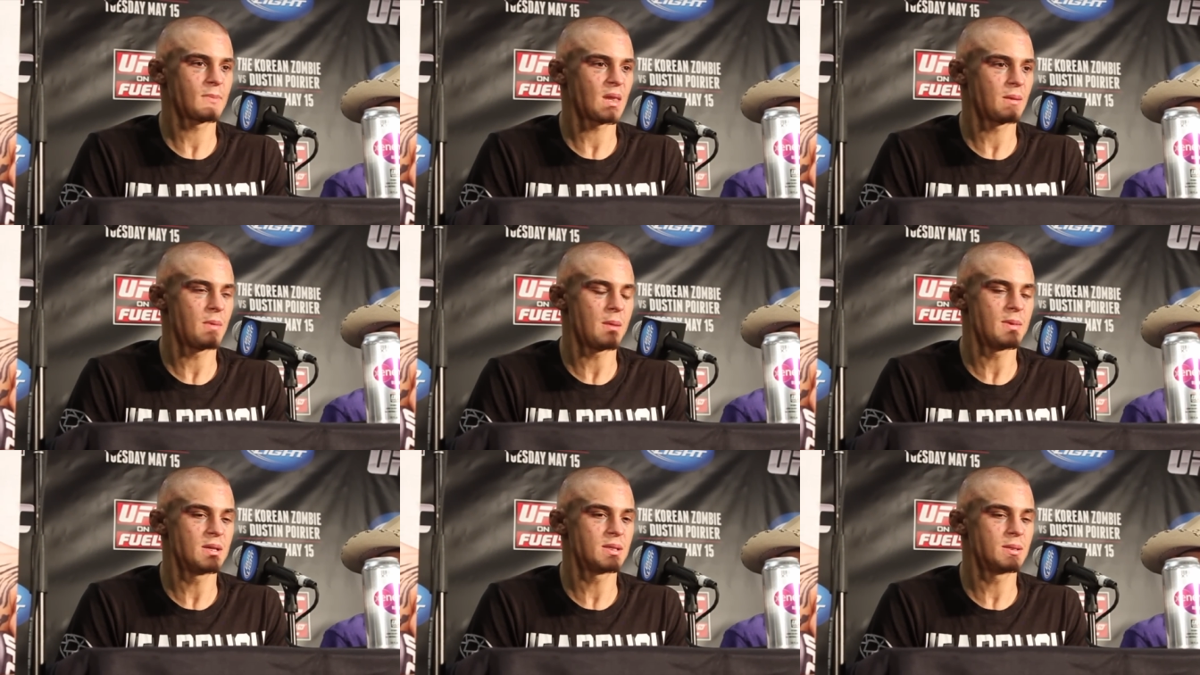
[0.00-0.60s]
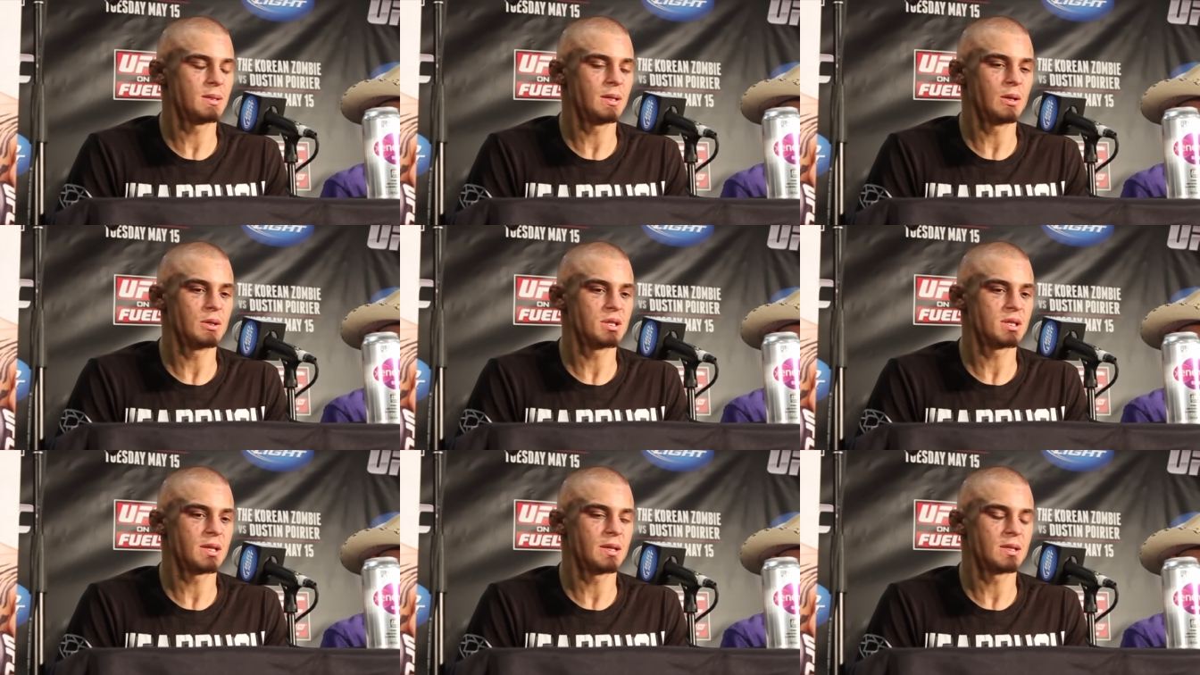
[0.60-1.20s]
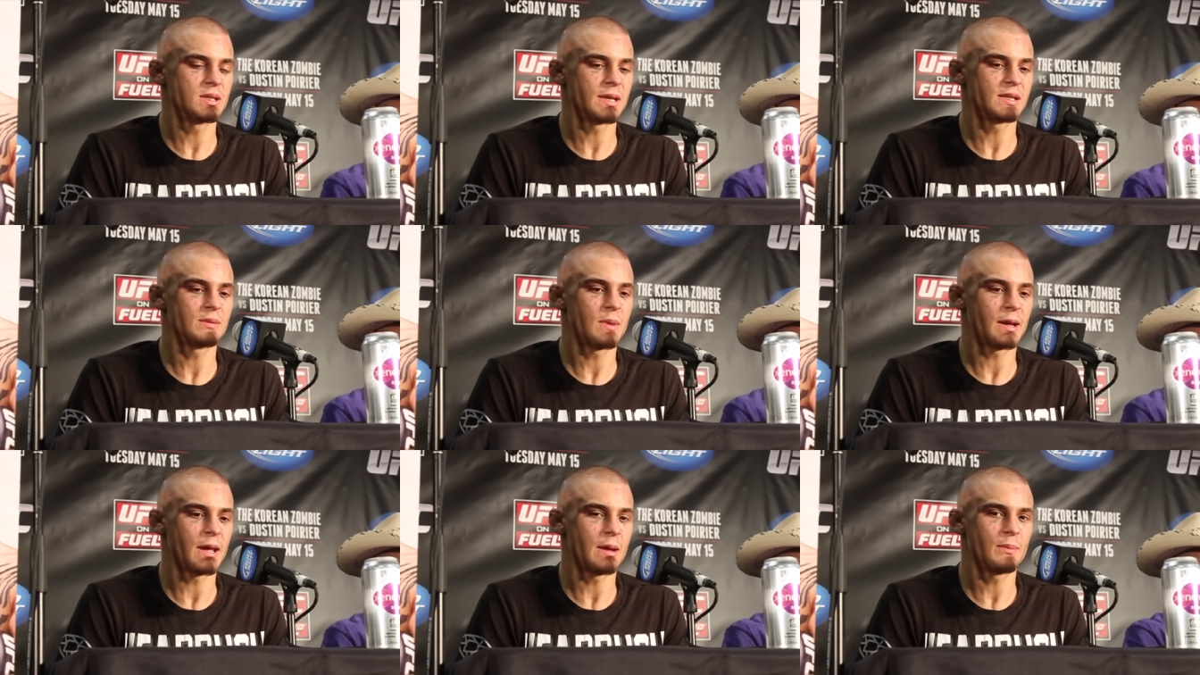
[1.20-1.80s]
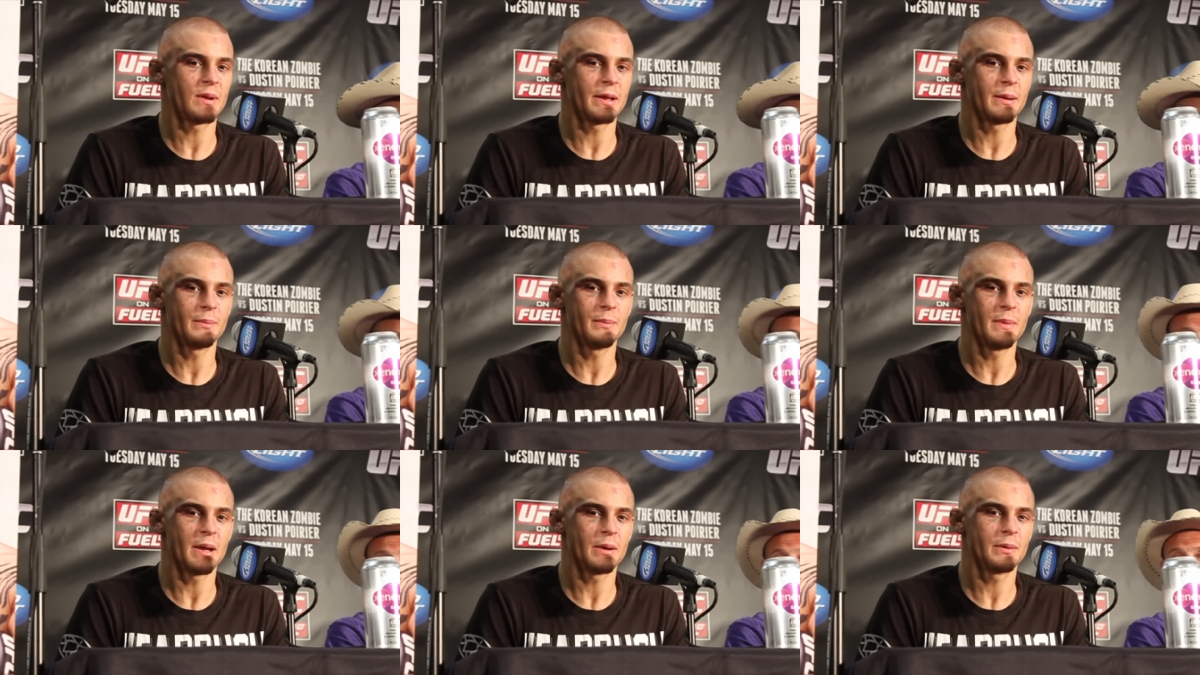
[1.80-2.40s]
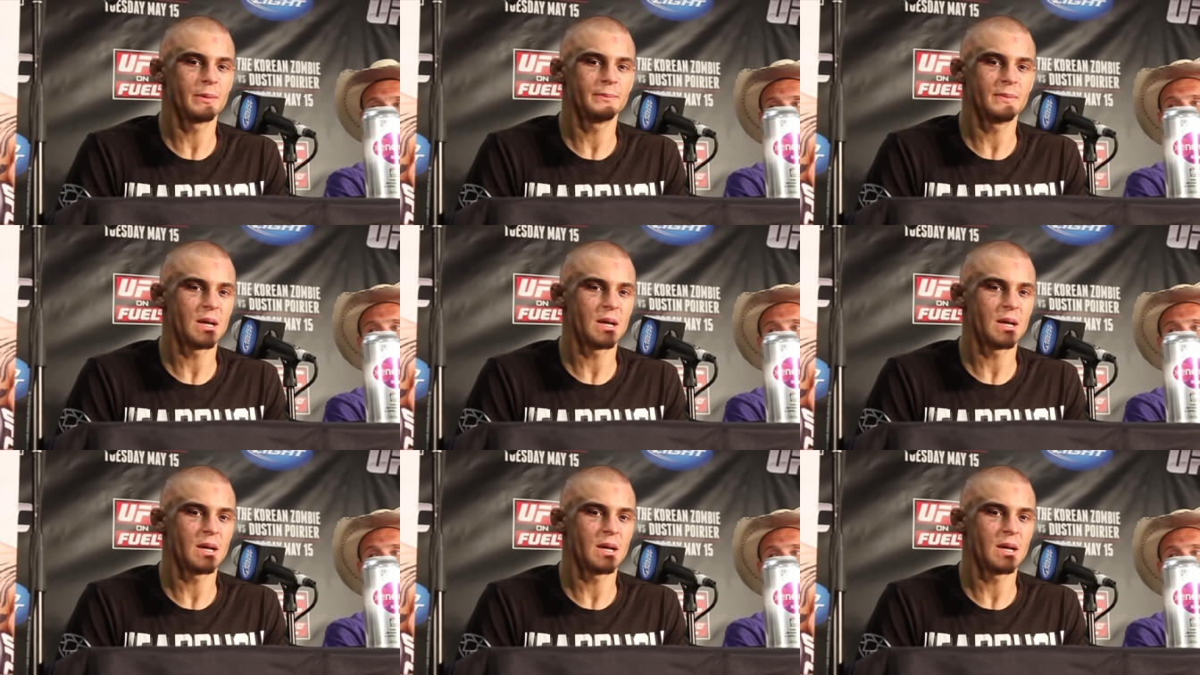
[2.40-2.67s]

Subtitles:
Maybe, you know, just need to stick to my game plan better.